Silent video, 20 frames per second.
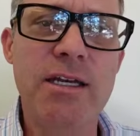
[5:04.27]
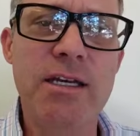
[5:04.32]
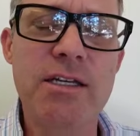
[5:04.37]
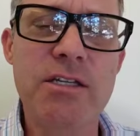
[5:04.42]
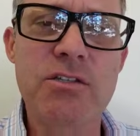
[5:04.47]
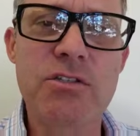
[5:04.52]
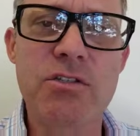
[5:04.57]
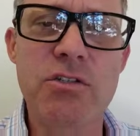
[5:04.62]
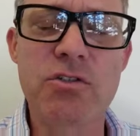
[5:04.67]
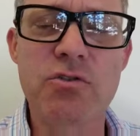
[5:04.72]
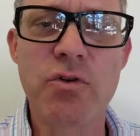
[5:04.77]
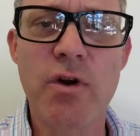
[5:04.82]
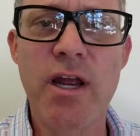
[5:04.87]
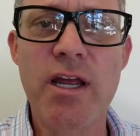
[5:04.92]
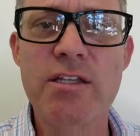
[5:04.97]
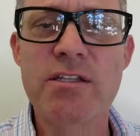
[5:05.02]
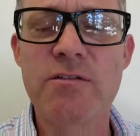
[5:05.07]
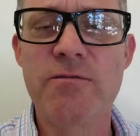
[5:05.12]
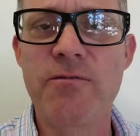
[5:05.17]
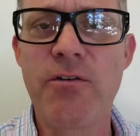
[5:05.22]
is the
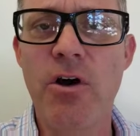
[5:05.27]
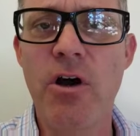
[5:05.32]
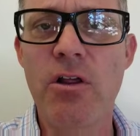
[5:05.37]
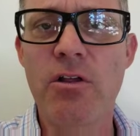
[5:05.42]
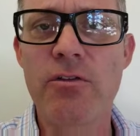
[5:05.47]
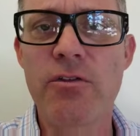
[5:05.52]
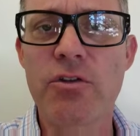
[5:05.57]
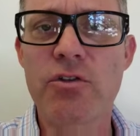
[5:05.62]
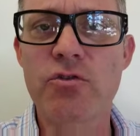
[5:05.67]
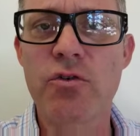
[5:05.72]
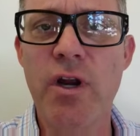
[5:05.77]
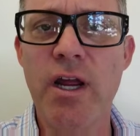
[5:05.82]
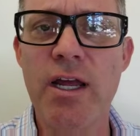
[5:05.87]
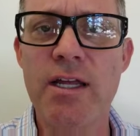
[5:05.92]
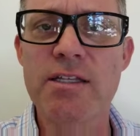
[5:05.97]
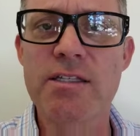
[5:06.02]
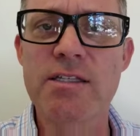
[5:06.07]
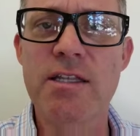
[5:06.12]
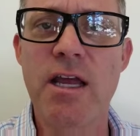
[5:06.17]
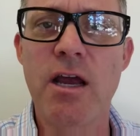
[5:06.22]
trends and follow the
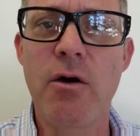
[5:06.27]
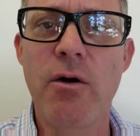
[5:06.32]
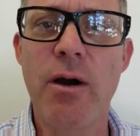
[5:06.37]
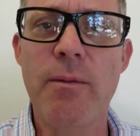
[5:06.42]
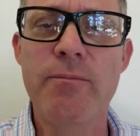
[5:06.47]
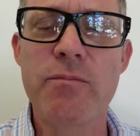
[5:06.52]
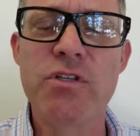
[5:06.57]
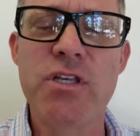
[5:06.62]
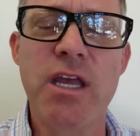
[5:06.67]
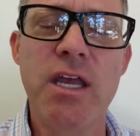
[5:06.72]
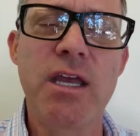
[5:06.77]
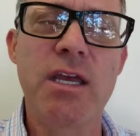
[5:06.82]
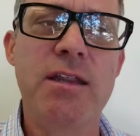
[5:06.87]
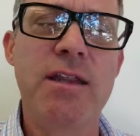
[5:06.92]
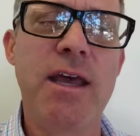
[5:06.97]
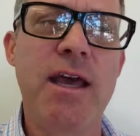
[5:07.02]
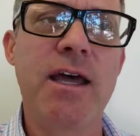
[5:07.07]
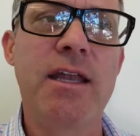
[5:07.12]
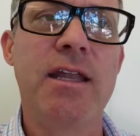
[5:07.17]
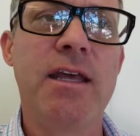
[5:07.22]
trends. Now, I'm
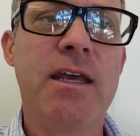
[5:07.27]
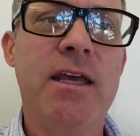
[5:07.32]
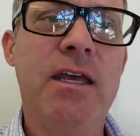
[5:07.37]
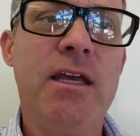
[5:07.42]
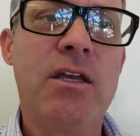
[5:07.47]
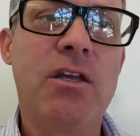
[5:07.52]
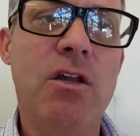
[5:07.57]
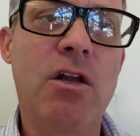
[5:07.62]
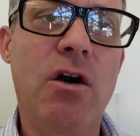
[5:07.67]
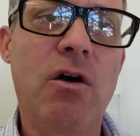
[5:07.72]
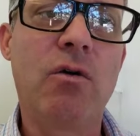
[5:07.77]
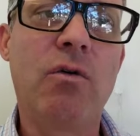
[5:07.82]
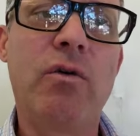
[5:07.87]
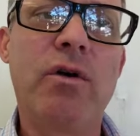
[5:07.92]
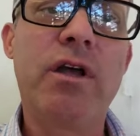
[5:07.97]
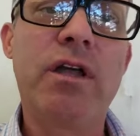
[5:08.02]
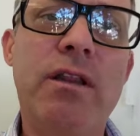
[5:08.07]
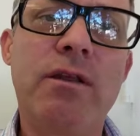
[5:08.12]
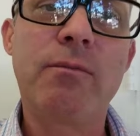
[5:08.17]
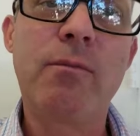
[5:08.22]
saying that you
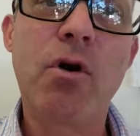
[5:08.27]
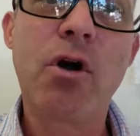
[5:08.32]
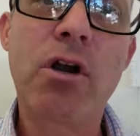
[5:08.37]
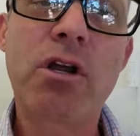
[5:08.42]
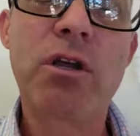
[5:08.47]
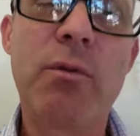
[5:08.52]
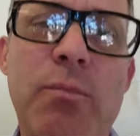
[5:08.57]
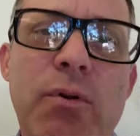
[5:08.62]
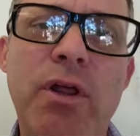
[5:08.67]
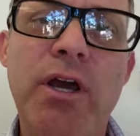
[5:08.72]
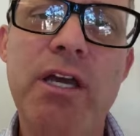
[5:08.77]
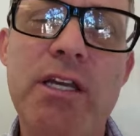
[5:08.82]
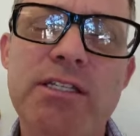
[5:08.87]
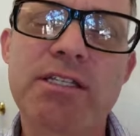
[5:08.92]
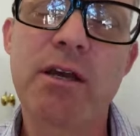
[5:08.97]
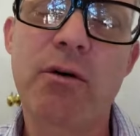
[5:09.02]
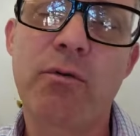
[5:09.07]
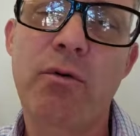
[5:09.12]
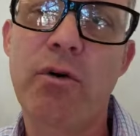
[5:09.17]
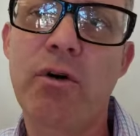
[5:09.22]
know in the
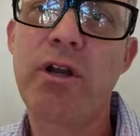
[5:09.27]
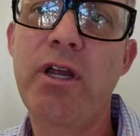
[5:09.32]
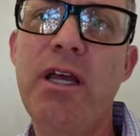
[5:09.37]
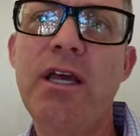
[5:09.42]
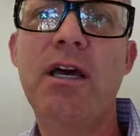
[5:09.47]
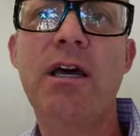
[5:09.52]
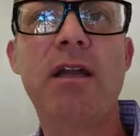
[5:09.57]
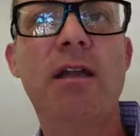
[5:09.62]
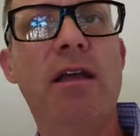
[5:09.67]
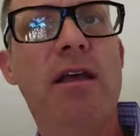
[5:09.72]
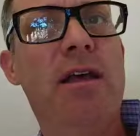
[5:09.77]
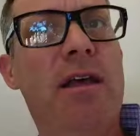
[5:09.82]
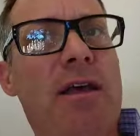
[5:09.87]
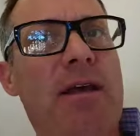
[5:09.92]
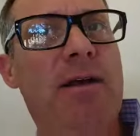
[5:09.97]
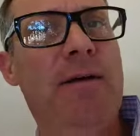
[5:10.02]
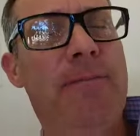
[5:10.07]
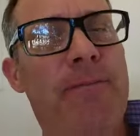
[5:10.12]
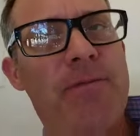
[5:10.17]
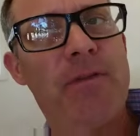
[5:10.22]
marketplace that we're in,
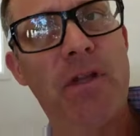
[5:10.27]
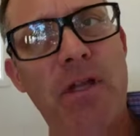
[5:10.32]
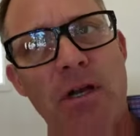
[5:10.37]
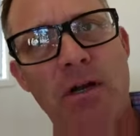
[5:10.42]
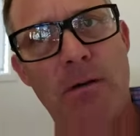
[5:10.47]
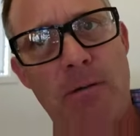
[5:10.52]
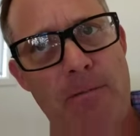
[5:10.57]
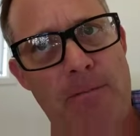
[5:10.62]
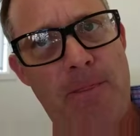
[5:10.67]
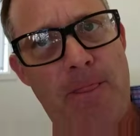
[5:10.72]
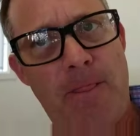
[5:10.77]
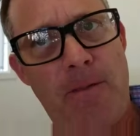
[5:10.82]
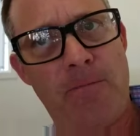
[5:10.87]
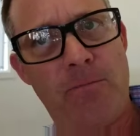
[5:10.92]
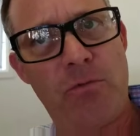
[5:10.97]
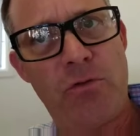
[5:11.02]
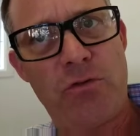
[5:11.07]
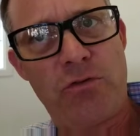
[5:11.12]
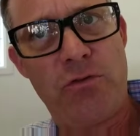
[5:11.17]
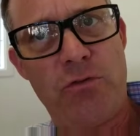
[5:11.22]
you know
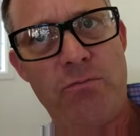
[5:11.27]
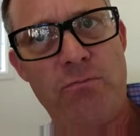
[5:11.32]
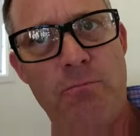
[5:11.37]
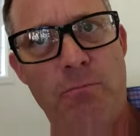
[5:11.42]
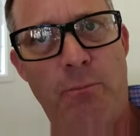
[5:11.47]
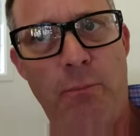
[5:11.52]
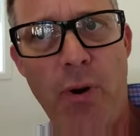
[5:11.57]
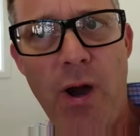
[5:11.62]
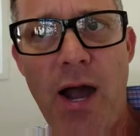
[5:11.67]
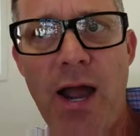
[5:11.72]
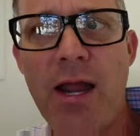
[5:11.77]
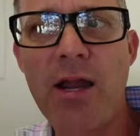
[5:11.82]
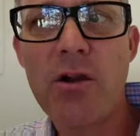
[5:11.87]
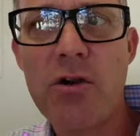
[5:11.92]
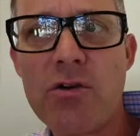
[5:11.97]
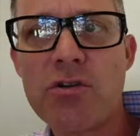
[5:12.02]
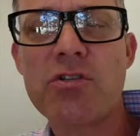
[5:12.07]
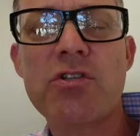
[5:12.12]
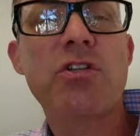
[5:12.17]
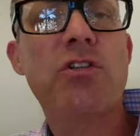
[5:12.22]

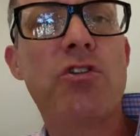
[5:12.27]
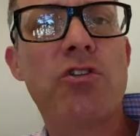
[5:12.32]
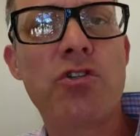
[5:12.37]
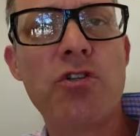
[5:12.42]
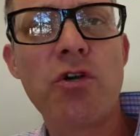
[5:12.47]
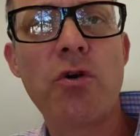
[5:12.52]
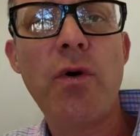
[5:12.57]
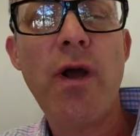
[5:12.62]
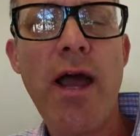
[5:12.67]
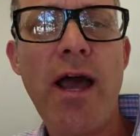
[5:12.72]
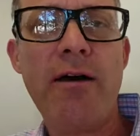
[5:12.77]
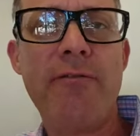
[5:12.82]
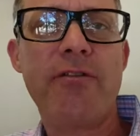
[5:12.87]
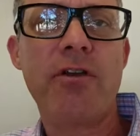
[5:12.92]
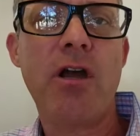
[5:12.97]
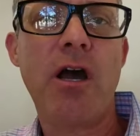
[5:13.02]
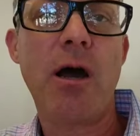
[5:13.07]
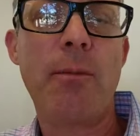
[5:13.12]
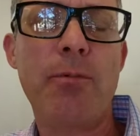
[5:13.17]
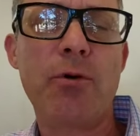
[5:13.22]
buyers do have
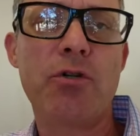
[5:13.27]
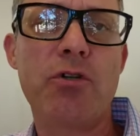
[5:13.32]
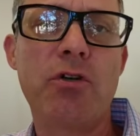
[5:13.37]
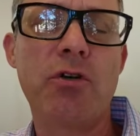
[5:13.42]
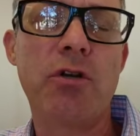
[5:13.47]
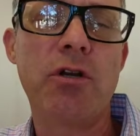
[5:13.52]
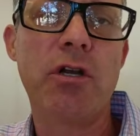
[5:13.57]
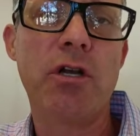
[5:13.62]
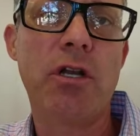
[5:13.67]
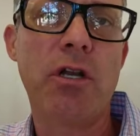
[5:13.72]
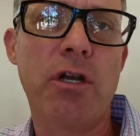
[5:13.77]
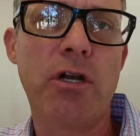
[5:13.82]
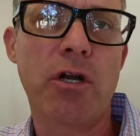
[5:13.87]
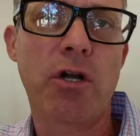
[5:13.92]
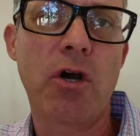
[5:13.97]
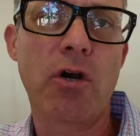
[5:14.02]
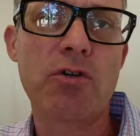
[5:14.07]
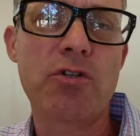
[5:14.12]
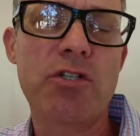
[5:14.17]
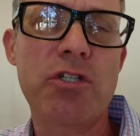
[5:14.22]
the opportunity to
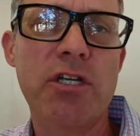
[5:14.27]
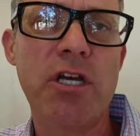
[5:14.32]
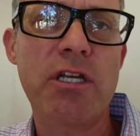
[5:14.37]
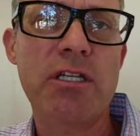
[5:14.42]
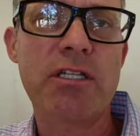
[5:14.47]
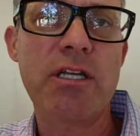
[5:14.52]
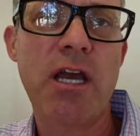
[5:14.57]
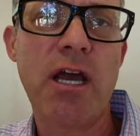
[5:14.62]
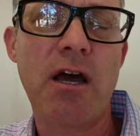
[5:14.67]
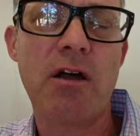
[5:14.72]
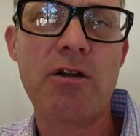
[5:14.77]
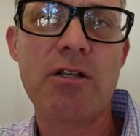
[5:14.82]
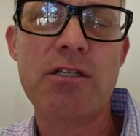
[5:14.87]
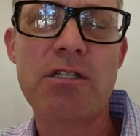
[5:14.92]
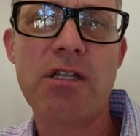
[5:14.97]
negotiate down.